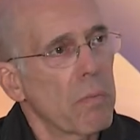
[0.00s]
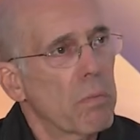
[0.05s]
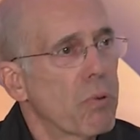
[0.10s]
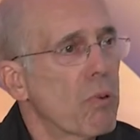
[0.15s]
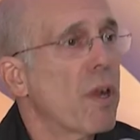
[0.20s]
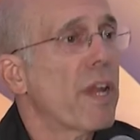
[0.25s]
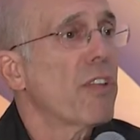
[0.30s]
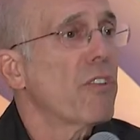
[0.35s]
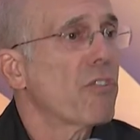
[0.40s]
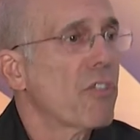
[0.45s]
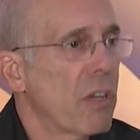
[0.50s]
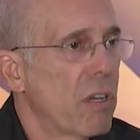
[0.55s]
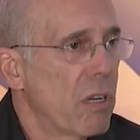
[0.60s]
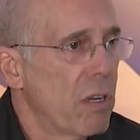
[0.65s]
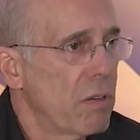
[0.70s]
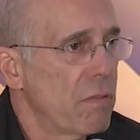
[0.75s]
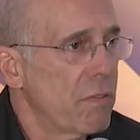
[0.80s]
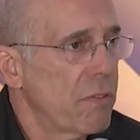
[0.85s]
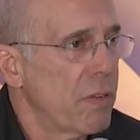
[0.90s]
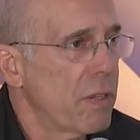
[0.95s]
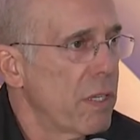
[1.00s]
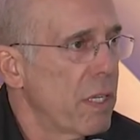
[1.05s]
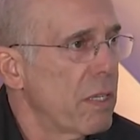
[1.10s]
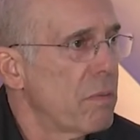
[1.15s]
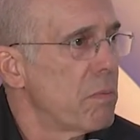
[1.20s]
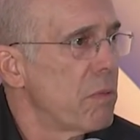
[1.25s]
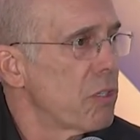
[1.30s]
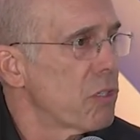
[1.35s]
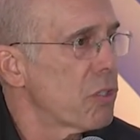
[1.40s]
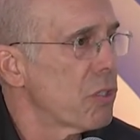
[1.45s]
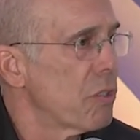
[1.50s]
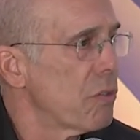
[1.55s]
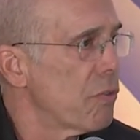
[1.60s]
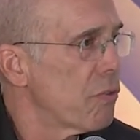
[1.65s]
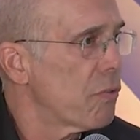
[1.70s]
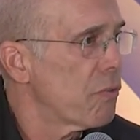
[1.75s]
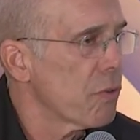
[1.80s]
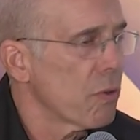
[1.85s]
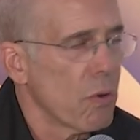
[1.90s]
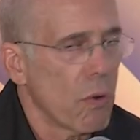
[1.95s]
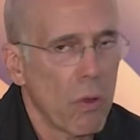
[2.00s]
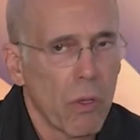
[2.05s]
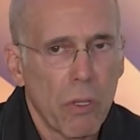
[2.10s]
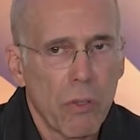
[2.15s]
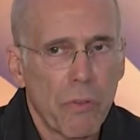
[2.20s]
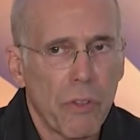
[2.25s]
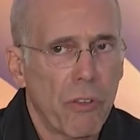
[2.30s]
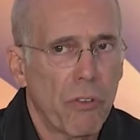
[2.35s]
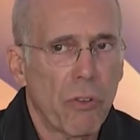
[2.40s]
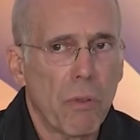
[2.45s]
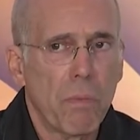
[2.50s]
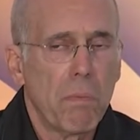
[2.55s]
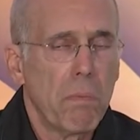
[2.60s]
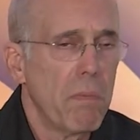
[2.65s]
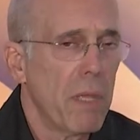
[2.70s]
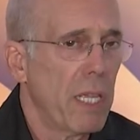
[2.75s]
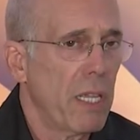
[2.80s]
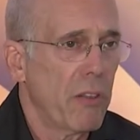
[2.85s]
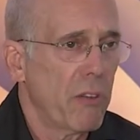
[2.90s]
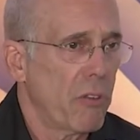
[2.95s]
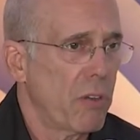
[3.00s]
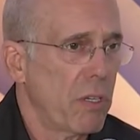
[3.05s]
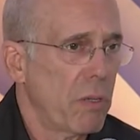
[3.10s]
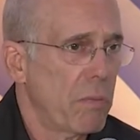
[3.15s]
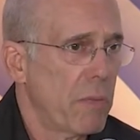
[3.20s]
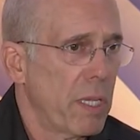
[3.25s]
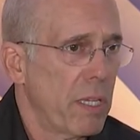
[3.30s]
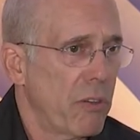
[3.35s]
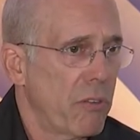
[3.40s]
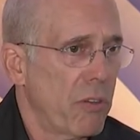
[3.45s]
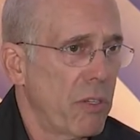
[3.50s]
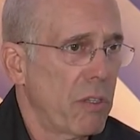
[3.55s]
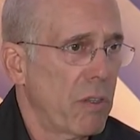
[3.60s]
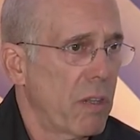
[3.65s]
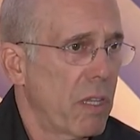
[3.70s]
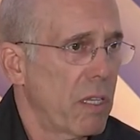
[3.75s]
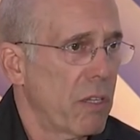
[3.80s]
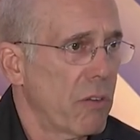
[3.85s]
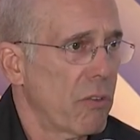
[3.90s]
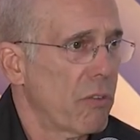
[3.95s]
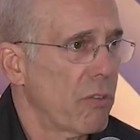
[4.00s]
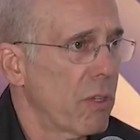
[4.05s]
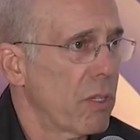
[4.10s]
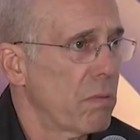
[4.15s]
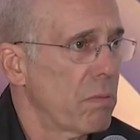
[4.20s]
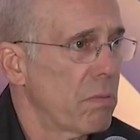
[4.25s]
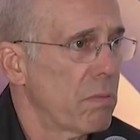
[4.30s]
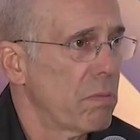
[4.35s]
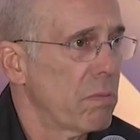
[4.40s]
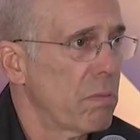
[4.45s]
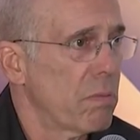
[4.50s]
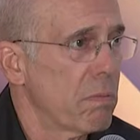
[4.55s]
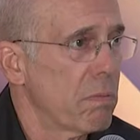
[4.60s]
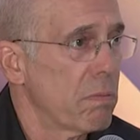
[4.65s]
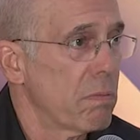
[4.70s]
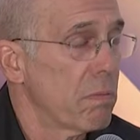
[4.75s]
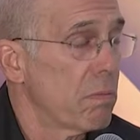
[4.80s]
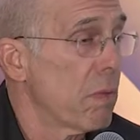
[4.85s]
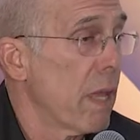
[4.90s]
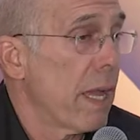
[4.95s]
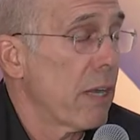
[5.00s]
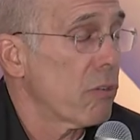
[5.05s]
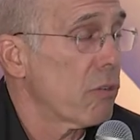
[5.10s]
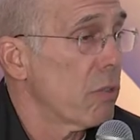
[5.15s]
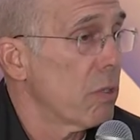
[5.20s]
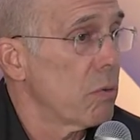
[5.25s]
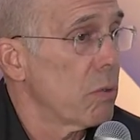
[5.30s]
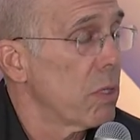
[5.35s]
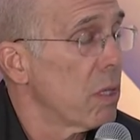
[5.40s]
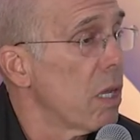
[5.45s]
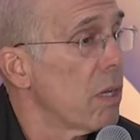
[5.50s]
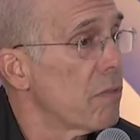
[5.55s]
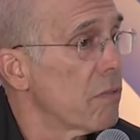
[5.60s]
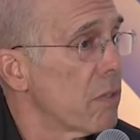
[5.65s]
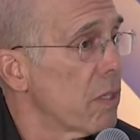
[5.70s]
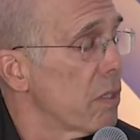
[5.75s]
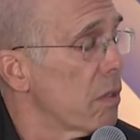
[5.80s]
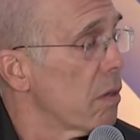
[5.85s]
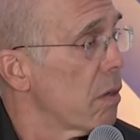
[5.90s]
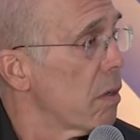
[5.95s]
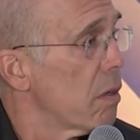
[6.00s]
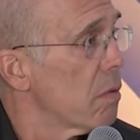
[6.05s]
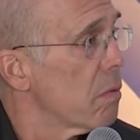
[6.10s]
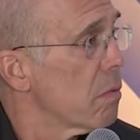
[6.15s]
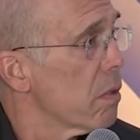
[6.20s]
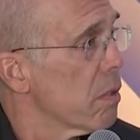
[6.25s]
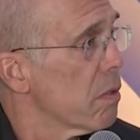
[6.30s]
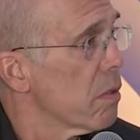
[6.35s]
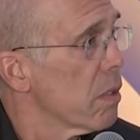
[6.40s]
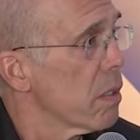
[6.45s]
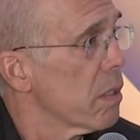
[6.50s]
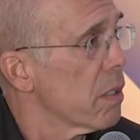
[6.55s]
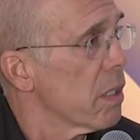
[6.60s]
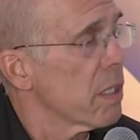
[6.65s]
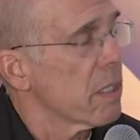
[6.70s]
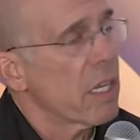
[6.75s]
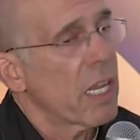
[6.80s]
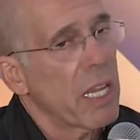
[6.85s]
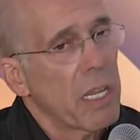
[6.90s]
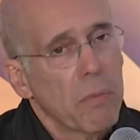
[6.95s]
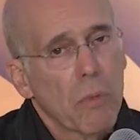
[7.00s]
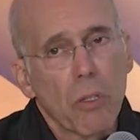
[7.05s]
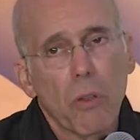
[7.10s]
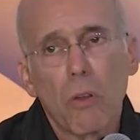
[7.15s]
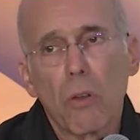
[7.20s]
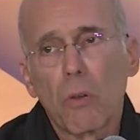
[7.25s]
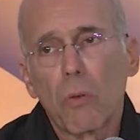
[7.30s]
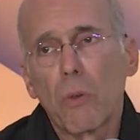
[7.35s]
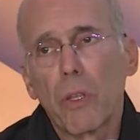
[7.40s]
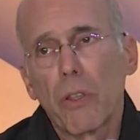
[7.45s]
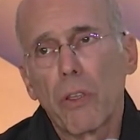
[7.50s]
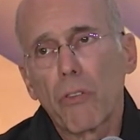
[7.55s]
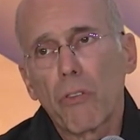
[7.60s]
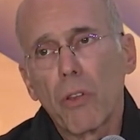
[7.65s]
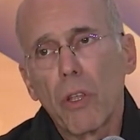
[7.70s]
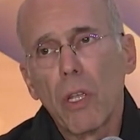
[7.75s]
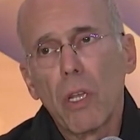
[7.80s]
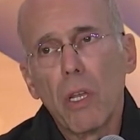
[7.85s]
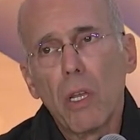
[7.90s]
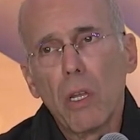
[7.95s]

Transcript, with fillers: price of admissions for all of these amazing, amazing things that actually we loved in our, that, that came along with us.